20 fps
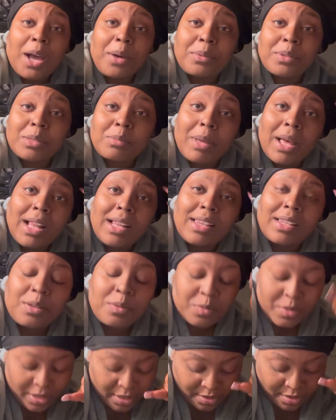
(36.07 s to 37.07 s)
was
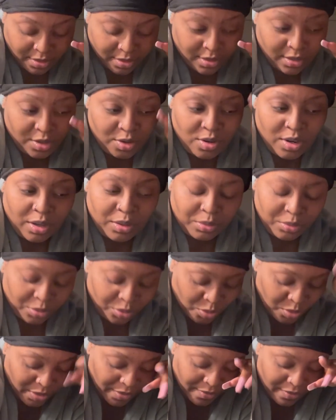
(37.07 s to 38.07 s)
battling, you know,
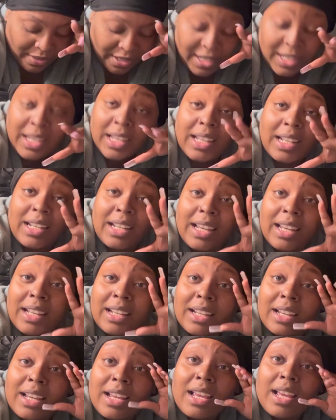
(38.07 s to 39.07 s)
doing vegan
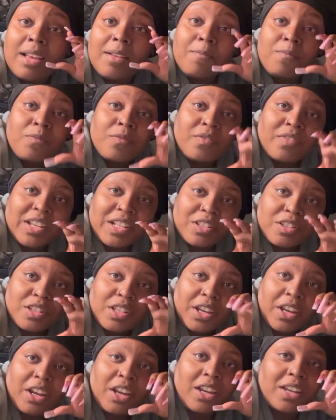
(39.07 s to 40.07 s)
and
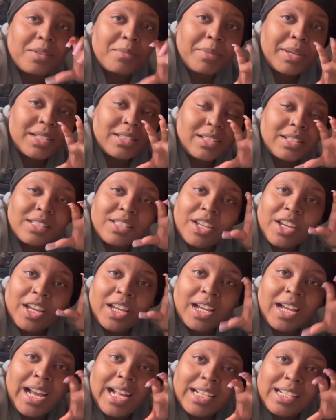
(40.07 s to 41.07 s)
vegetarian,
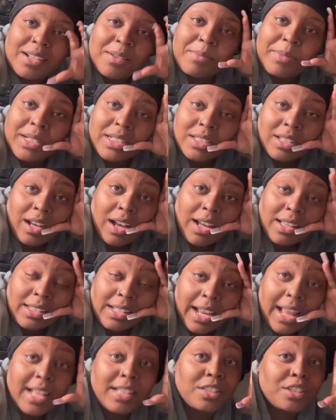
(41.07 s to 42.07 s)
pescatarian, kind of a mix of all of
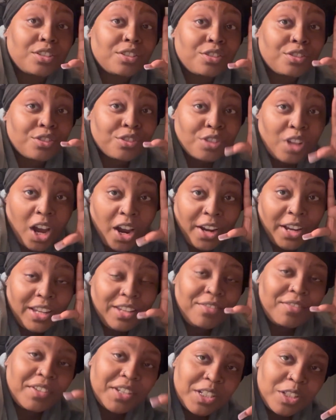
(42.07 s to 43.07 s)
that to start
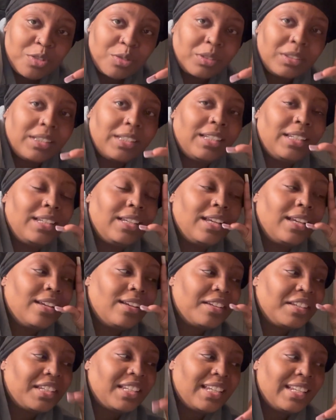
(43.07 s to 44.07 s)
eventually
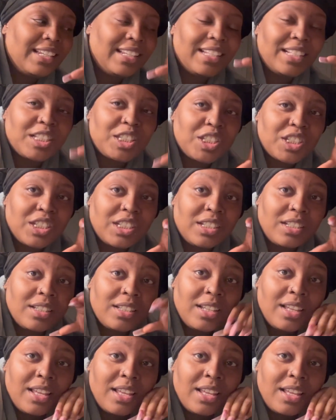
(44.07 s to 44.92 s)
getting to